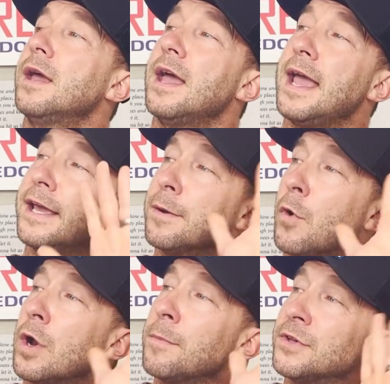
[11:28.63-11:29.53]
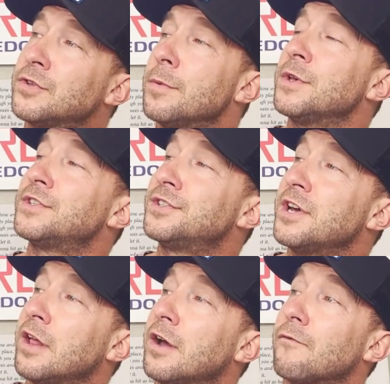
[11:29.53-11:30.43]
Hey, good morning, Mr. and Mrs.
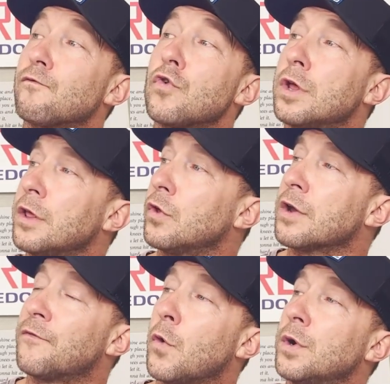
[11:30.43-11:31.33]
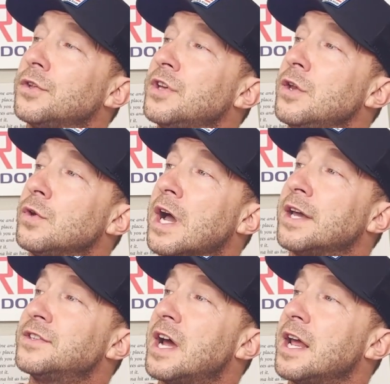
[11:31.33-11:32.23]
Seller. Really looking forward to seeing you
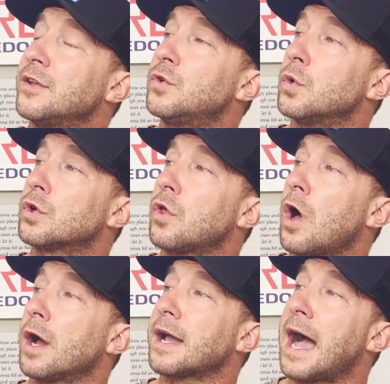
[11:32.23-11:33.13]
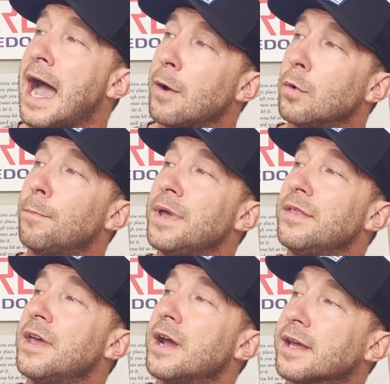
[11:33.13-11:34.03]
guys Saturday at 2 o'clock. I will be
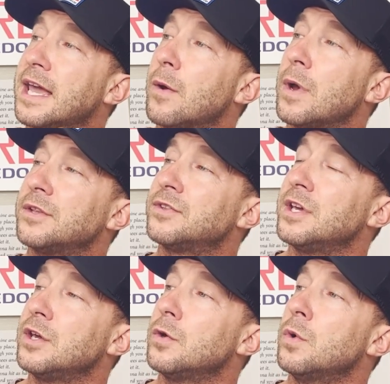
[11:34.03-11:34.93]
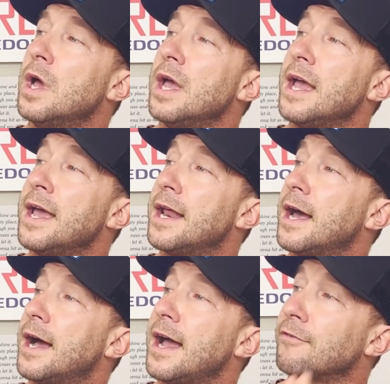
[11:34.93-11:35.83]
there. Can't wait to see you. And
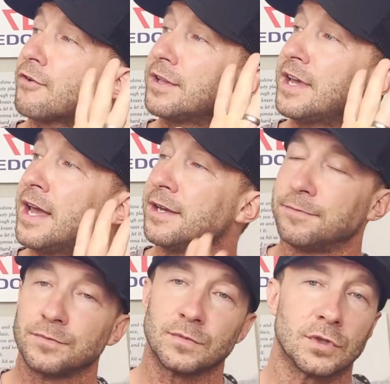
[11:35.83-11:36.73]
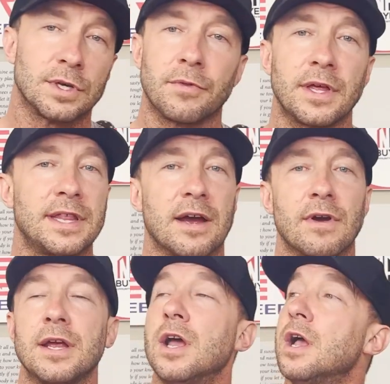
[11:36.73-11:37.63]
have a great day. Or something like that,
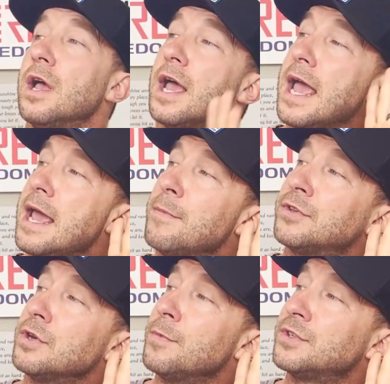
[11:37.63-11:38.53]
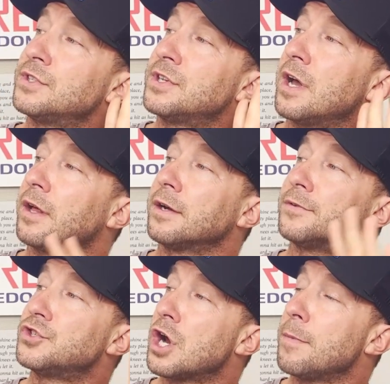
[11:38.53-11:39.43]
right? Hey, Mr. and Mrs. Seller,
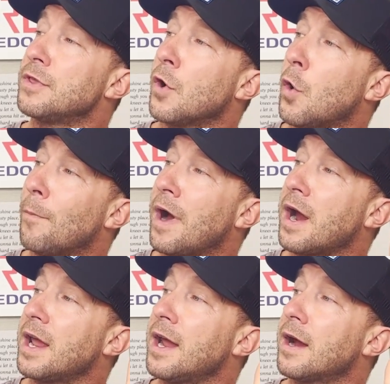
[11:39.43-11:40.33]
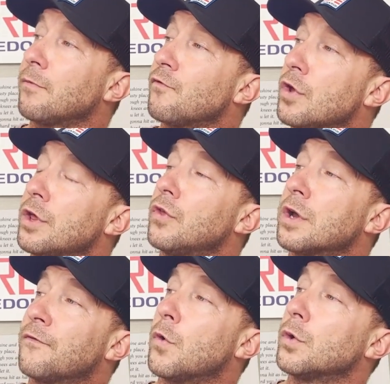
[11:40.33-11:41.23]
Jeremy, the home buyer here. Really
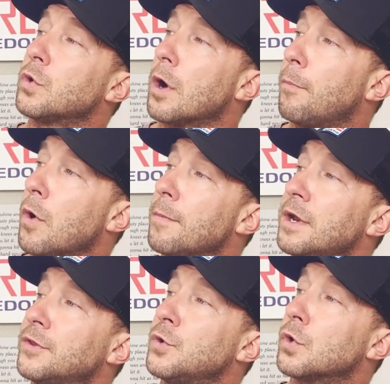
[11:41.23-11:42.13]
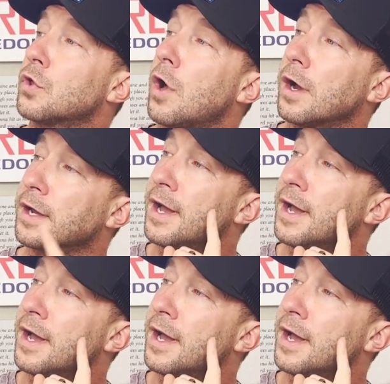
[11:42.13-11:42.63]
looking forward to our appointment at 2 o'clock